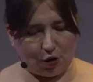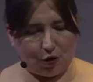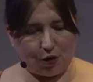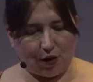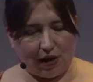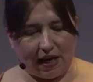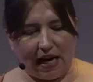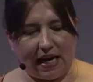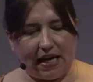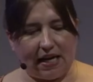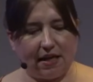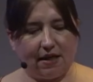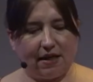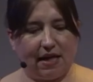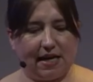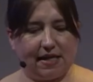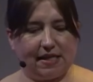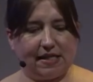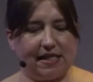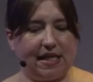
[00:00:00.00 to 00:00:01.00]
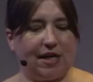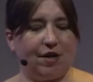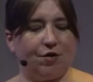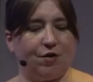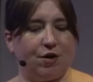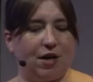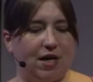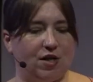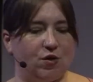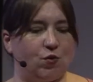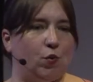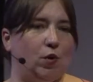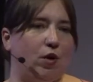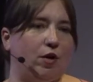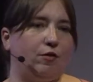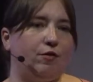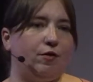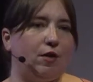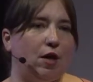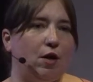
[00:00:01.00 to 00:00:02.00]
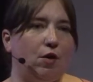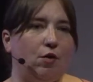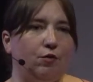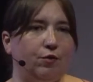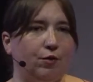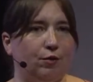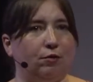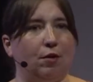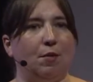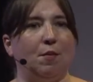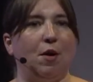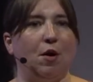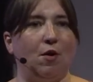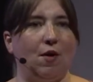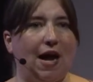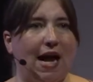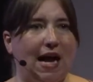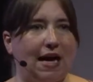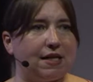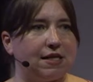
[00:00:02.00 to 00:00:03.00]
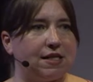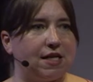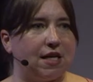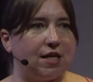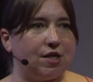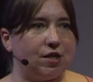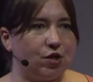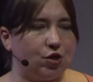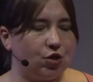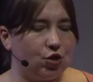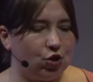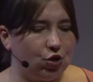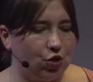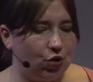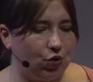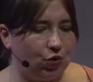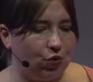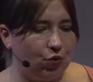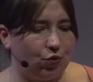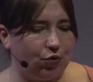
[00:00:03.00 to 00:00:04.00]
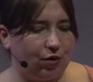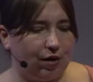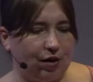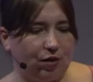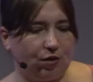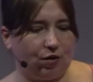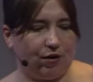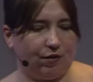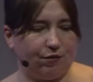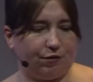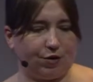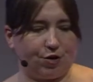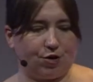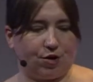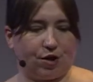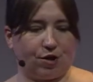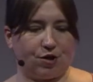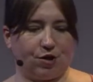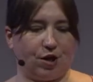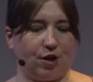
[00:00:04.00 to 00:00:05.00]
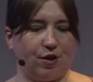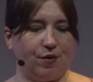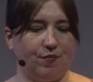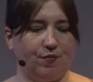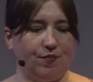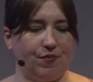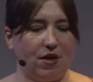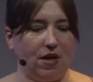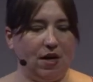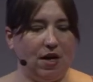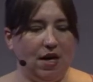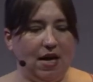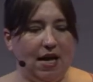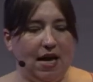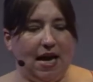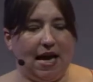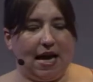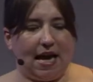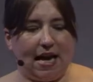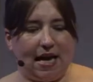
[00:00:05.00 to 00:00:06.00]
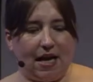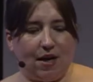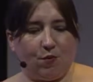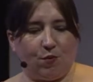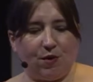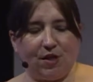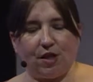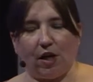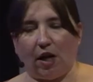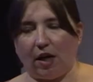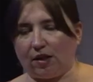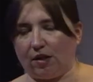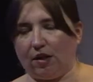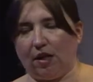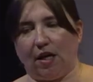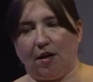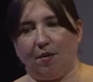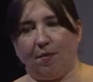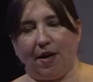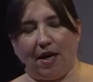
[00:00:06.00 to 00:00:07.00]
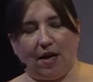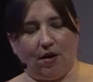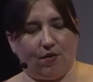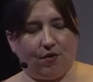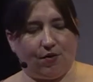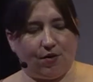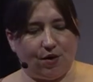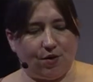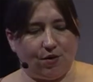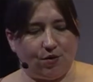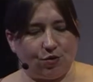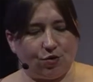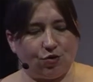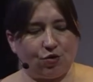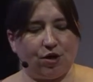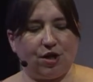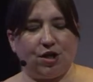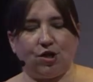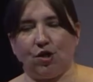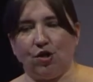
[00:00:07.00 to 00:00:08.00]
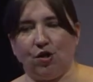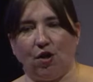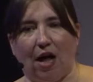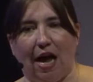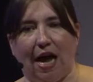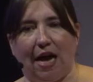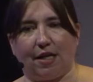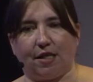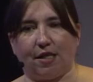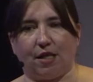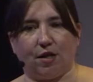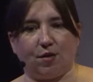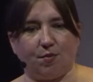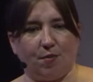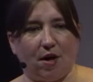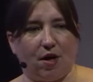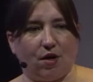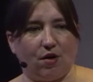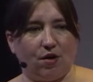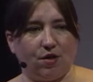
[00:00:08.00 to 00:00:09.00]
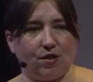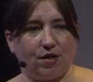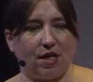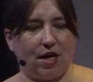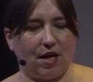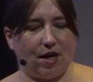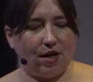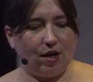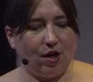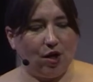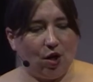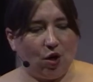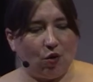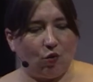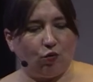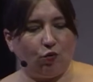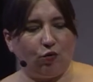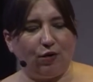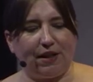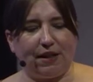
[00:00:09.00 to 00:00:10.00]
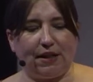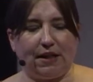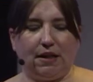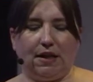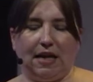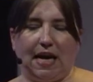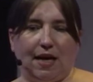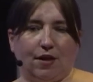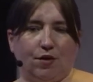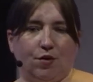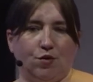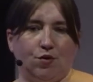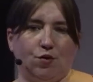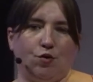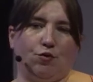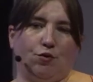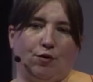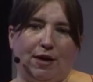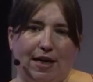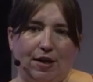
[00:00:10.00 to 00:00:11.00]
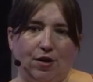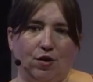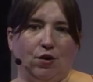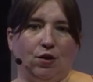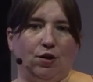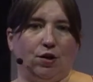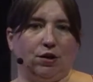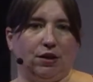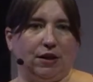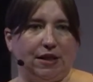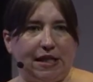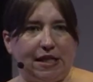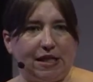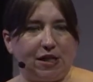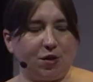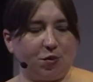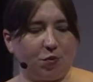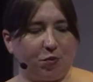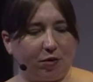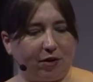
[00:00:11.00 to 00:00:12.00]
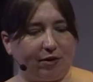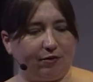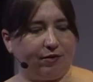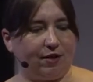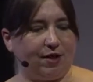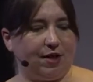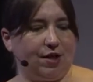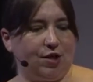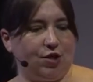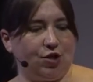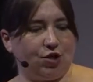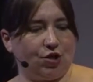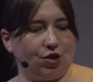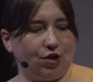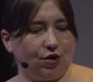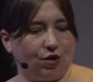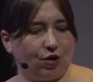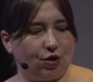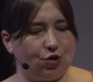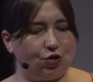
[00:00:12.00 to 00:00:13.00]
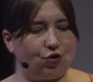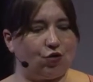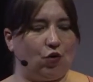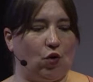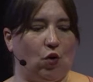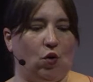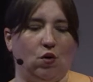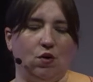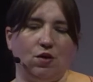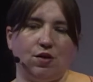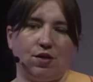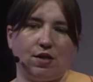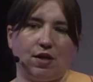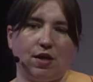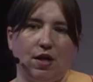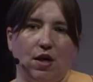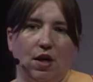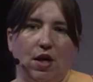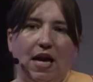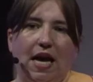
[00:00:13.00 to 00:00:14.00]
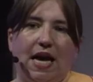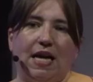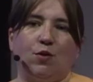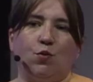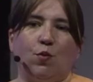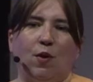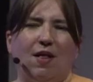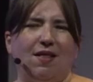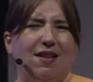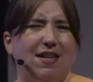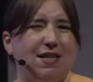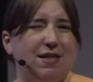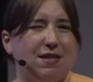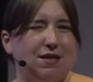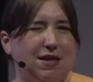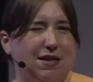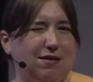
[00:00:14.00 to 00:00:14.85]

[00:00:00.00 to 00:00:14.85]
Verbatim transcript: creating that standardized workflow for remote access to critical infrastructure. And we talked a lot about those traditional access models that really lack those granular least privilege controls, as well as